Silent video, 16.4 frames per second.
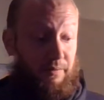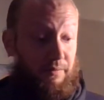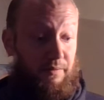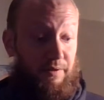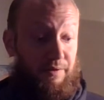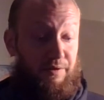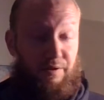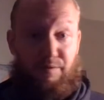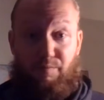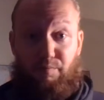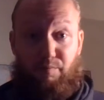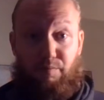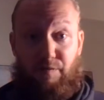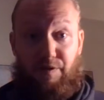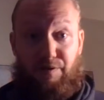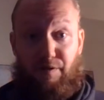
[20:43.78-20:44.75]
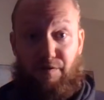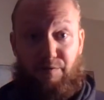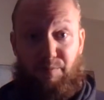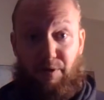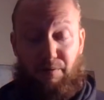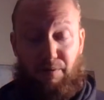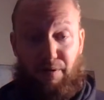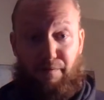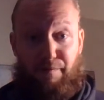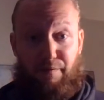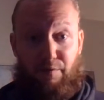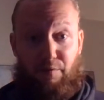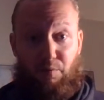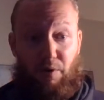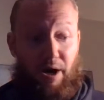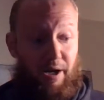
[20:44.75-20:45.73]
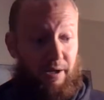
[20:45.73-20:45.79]
this stuff's been around for a
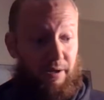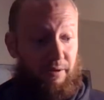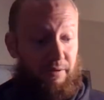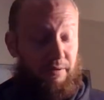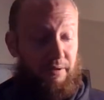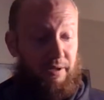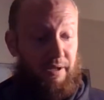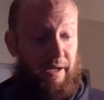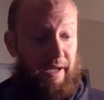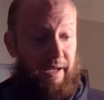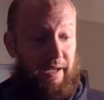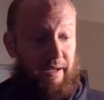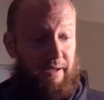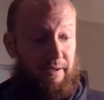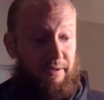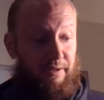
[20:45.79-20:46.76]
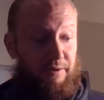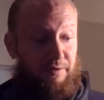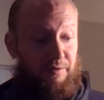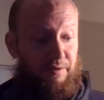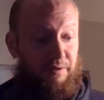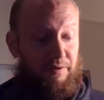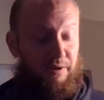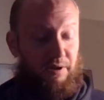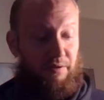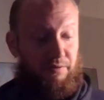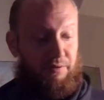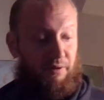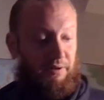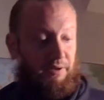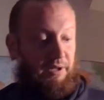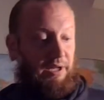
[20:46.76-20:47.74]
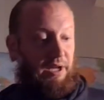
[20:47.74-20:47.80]
while, and it's just now
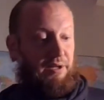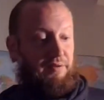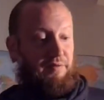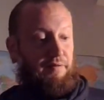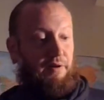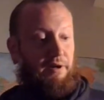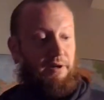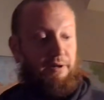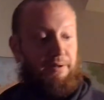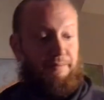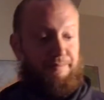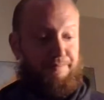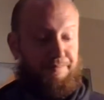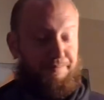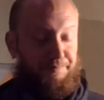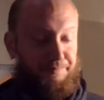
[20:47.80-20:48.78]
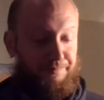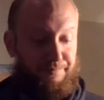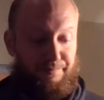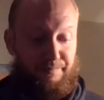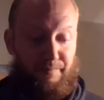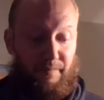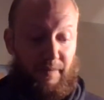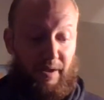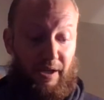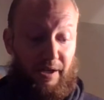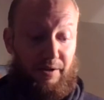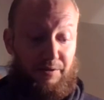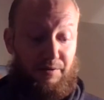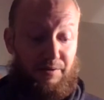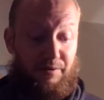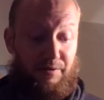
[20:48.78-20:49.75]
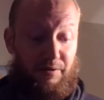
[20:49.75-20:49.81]
starting to catch fire, and it's
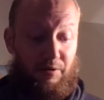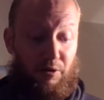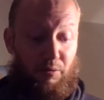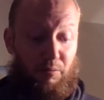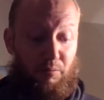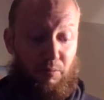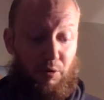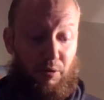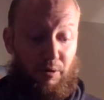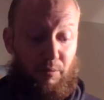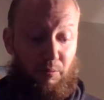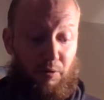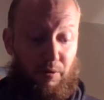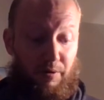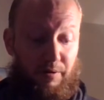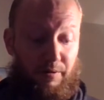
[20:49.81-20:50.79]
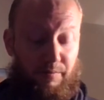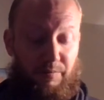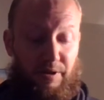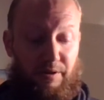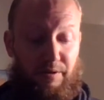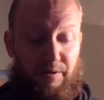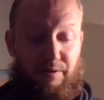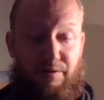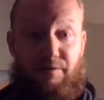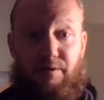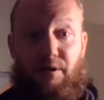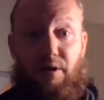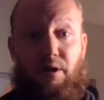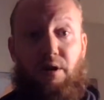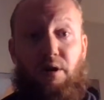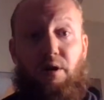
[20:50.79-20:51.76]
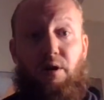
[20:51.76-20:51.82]
just going to go more and more, because
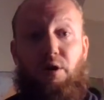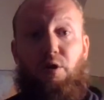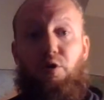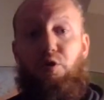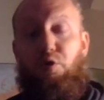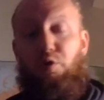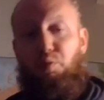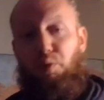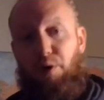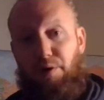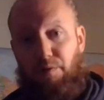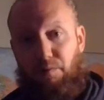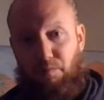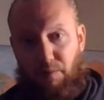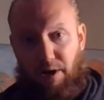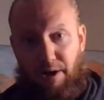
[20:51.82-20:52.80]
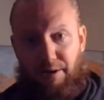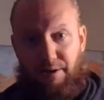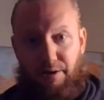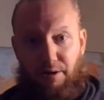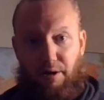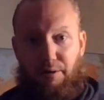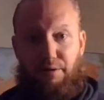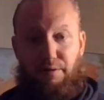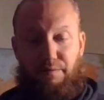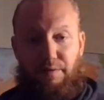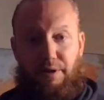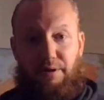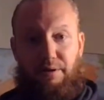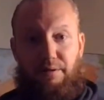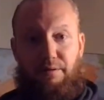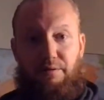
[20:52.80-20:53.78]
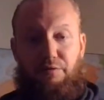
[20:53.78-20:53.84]
who wouldn't want a Garden of
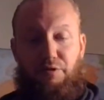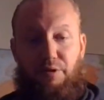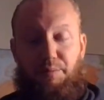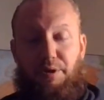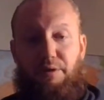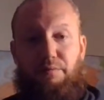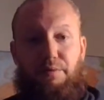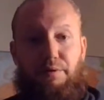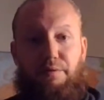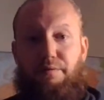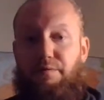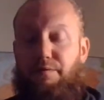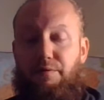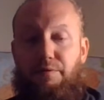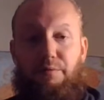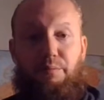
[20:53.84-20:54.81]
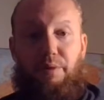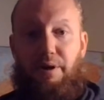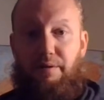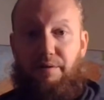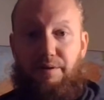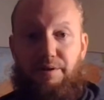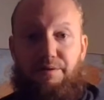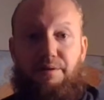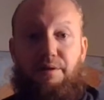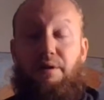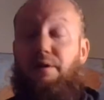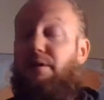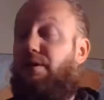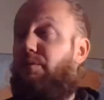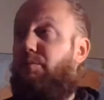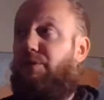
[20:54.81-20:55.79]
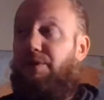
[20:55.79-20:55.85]
Eden dripping with fruit and berries,
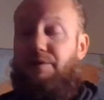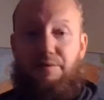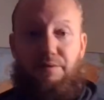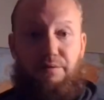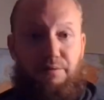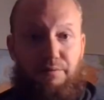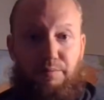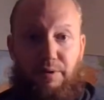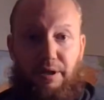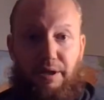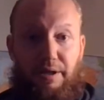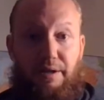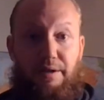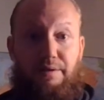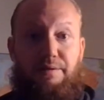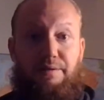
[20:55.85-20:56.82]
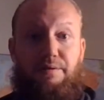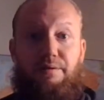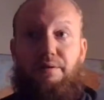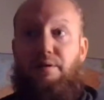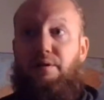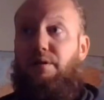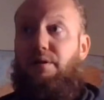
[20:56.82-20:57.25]
medicinal plants,